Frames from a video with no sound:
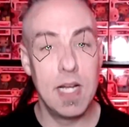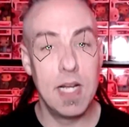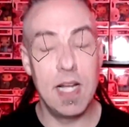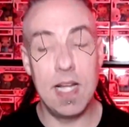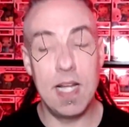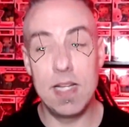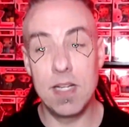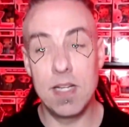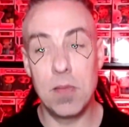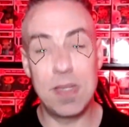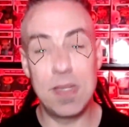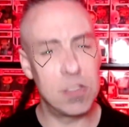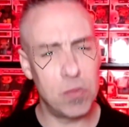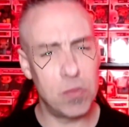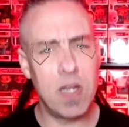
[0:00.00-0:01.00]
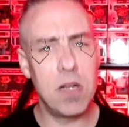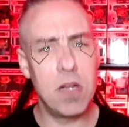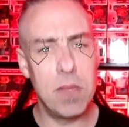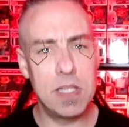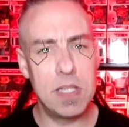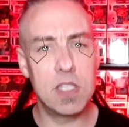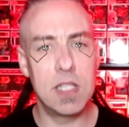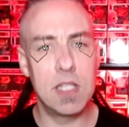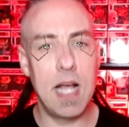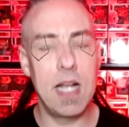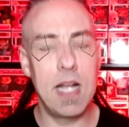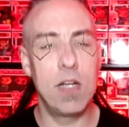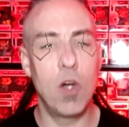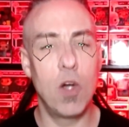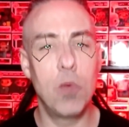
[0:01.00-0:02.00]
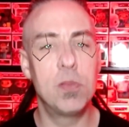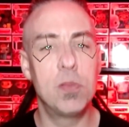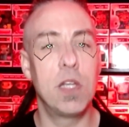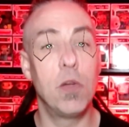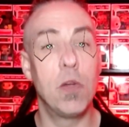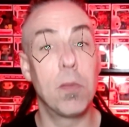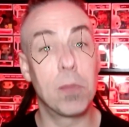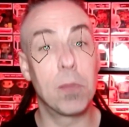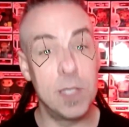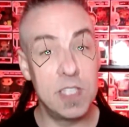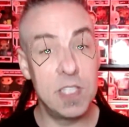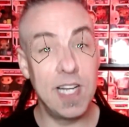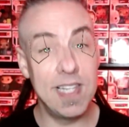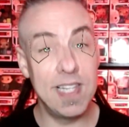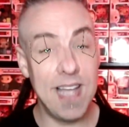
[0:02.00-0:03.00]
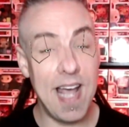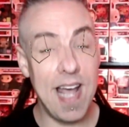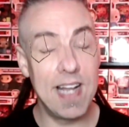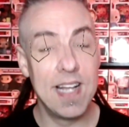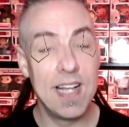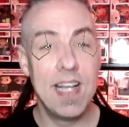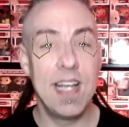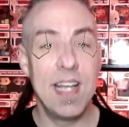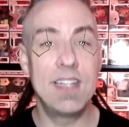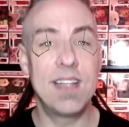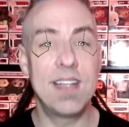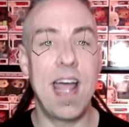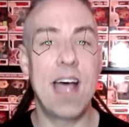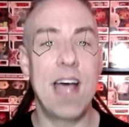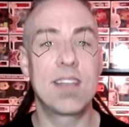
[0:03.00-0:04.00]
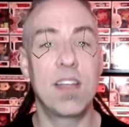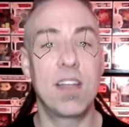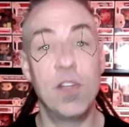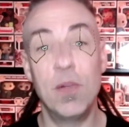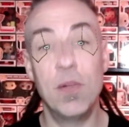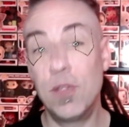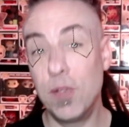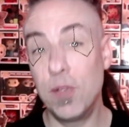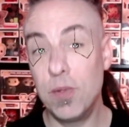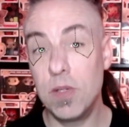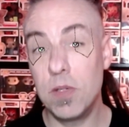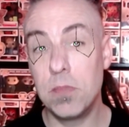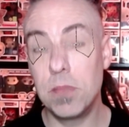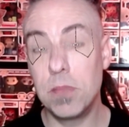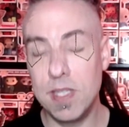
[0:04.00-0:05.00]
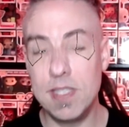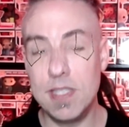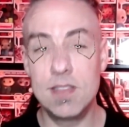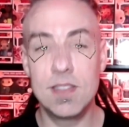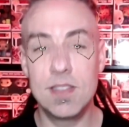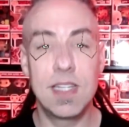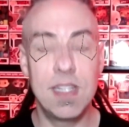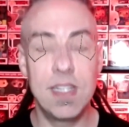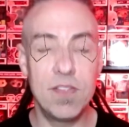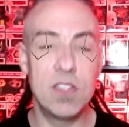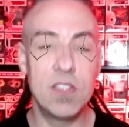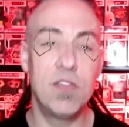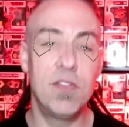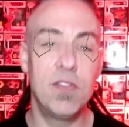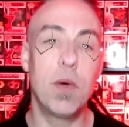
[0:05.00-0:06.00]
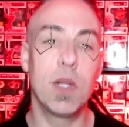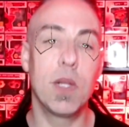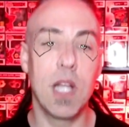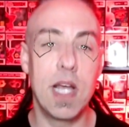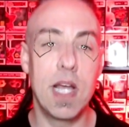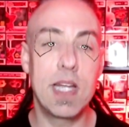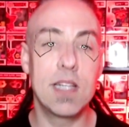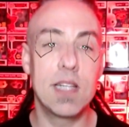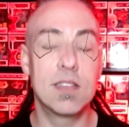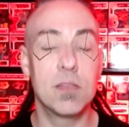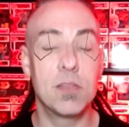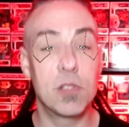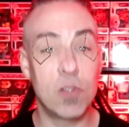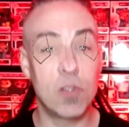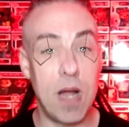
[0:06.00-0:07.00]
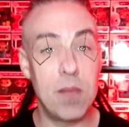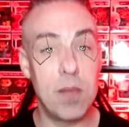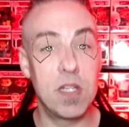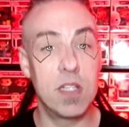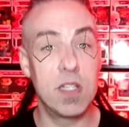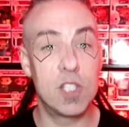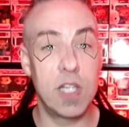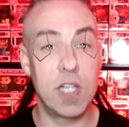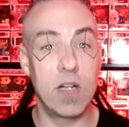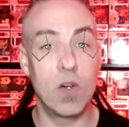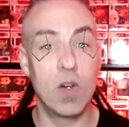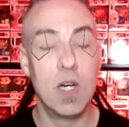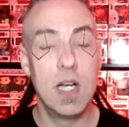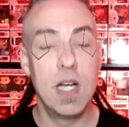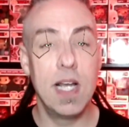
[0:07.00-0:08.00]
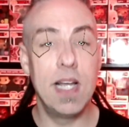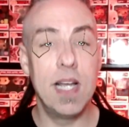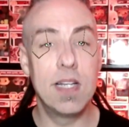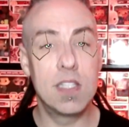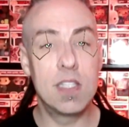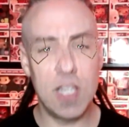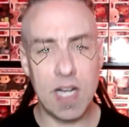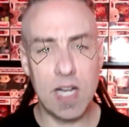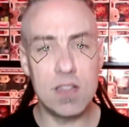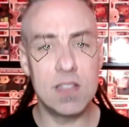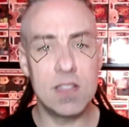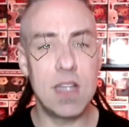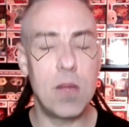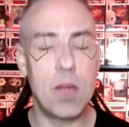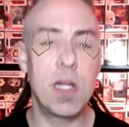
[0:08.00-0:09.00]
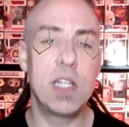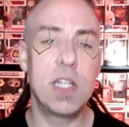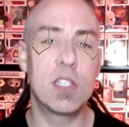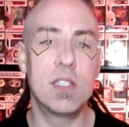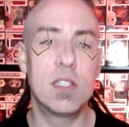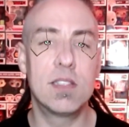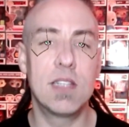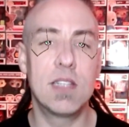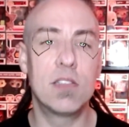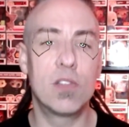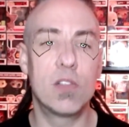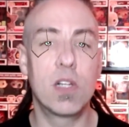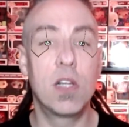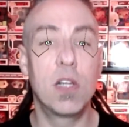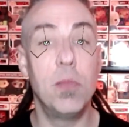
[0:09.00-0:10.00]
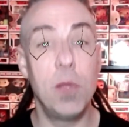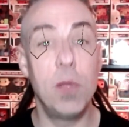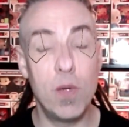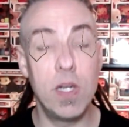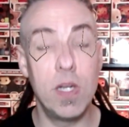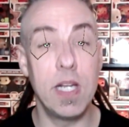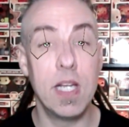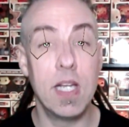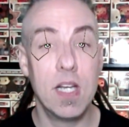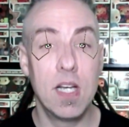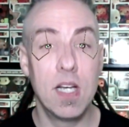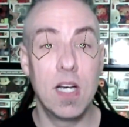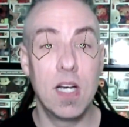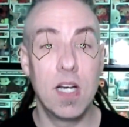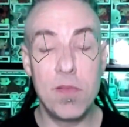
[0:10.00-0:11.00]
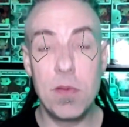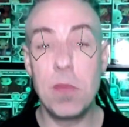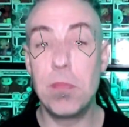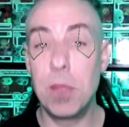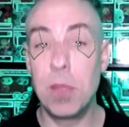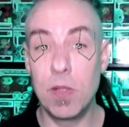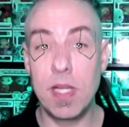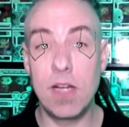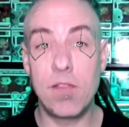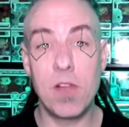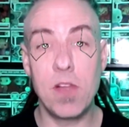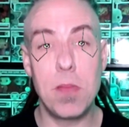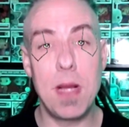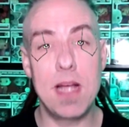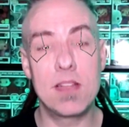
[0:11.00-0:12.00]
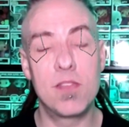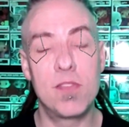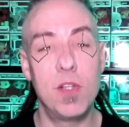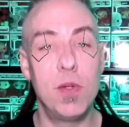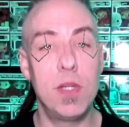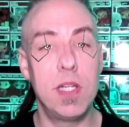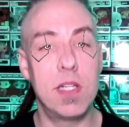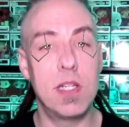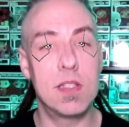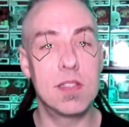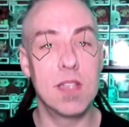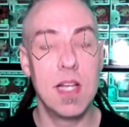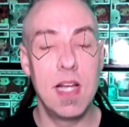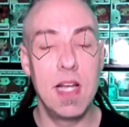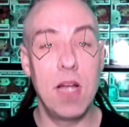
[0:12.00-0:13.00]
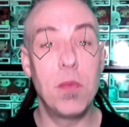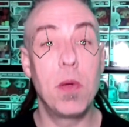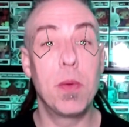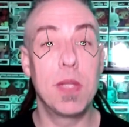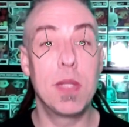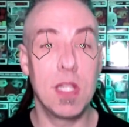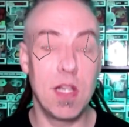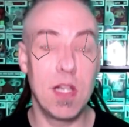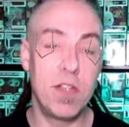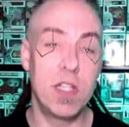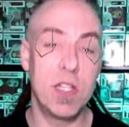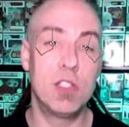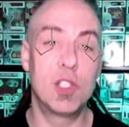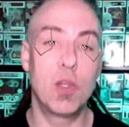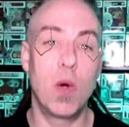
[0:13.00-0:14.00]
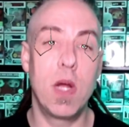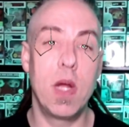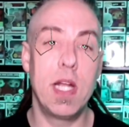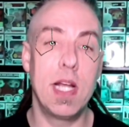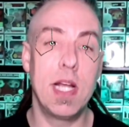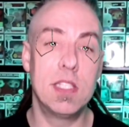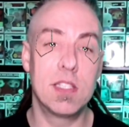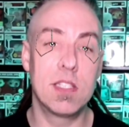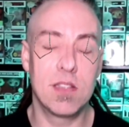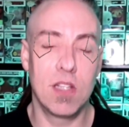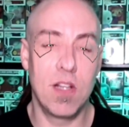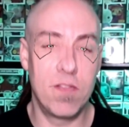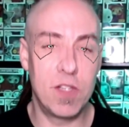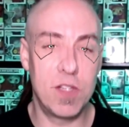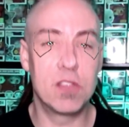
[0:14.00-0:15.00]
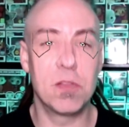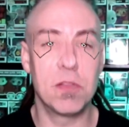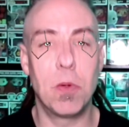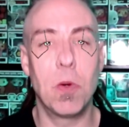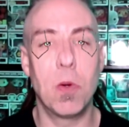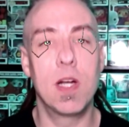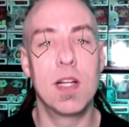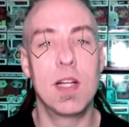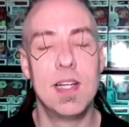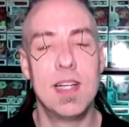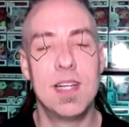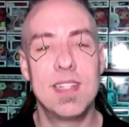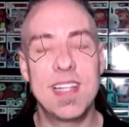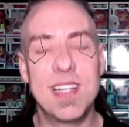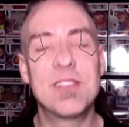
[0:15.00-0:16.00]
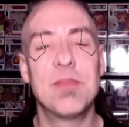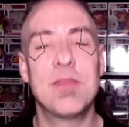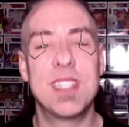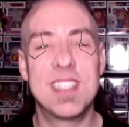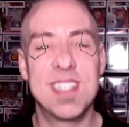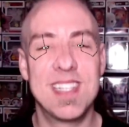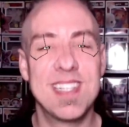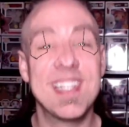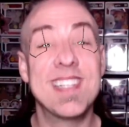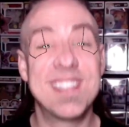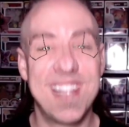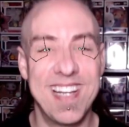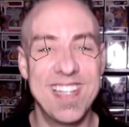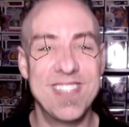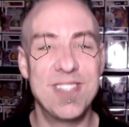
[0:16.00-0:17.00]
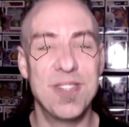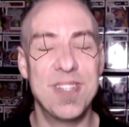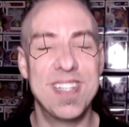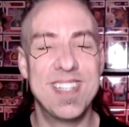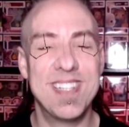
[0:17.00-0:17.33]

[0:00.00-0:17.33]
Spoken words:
And I just wanted to mention that in hopes that you appreciate that and to ask if you do, please give this video a like, subscribe to the channel, and check out the Cybernation Uncensored community. We've been building it for the past few years, and we would love you to join and just love your support. Thanks so much. Let's get into it.